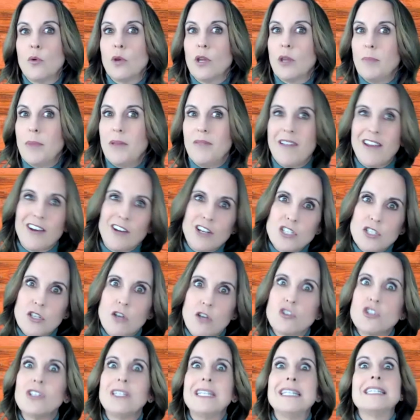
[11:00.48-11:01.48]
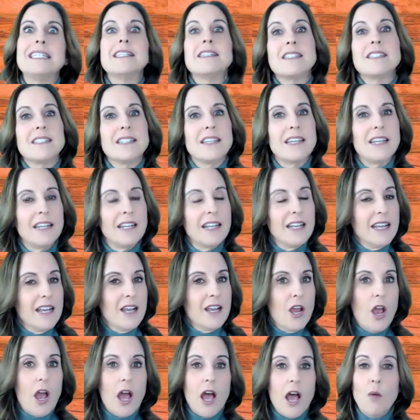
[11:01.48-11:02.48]
could be very socially distant.
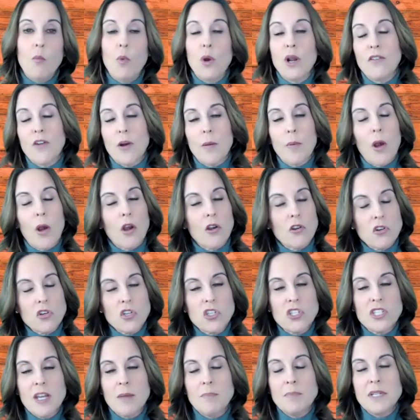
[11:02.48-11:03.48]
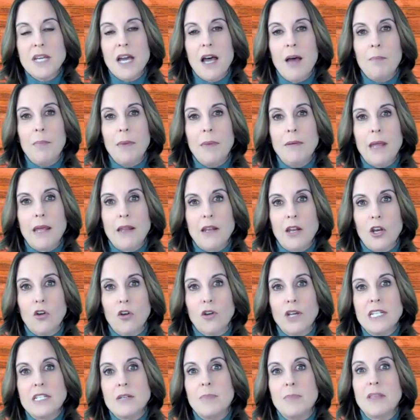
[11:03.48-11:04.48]
One of our partners stepped up and
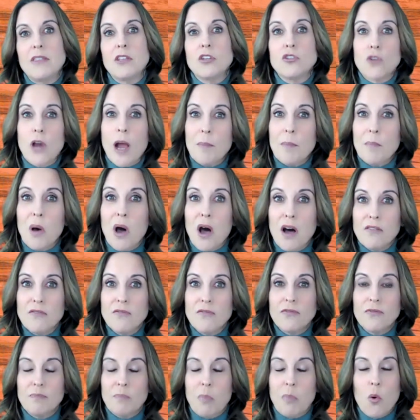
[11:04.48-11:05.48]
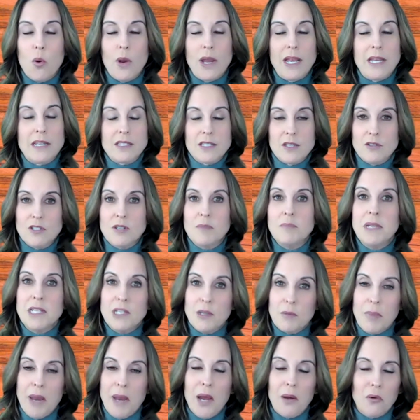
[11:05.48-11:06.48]
agreed to be the drop-off point. So
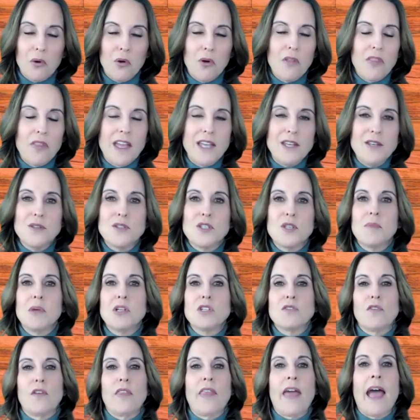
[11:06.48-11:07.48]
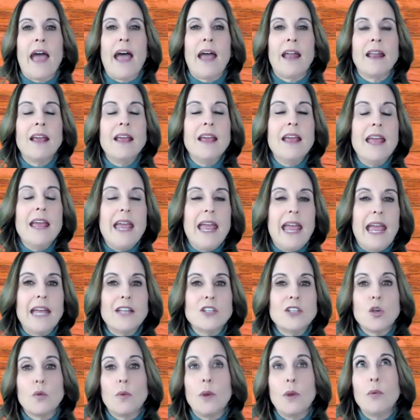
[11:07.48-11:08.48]
Dominion Payroll, thank you so much for that.
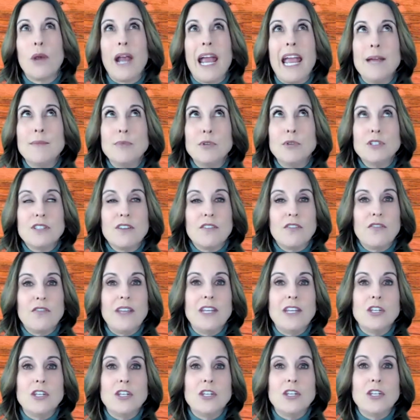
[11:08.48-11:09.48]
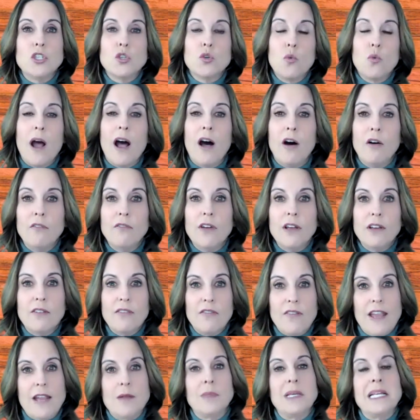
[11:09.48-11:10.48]
And so we were able to feed 12
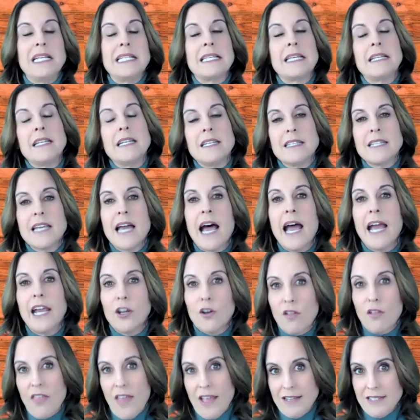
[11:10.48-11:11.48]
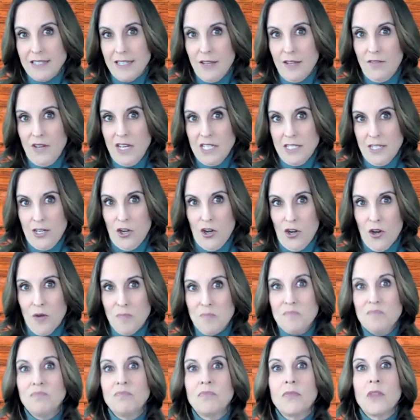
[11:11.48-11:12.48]
families an entire Thanksgiving dinner
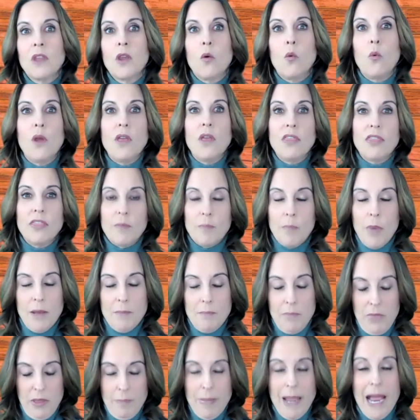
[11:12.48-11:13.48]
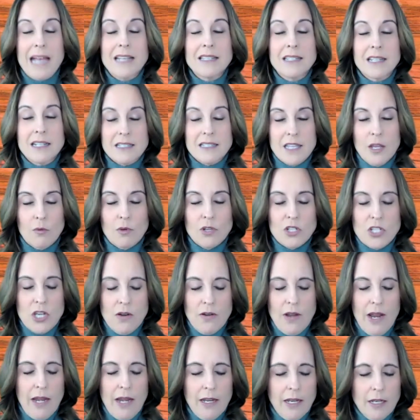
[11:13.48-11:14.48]
with the baskets that were
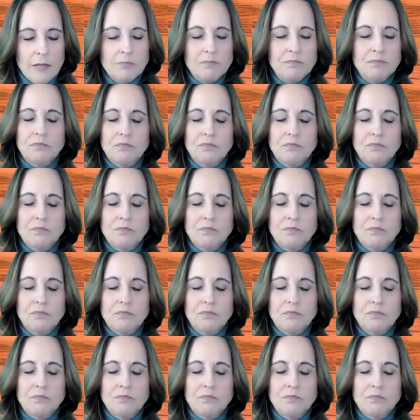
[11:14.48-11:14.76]
donated.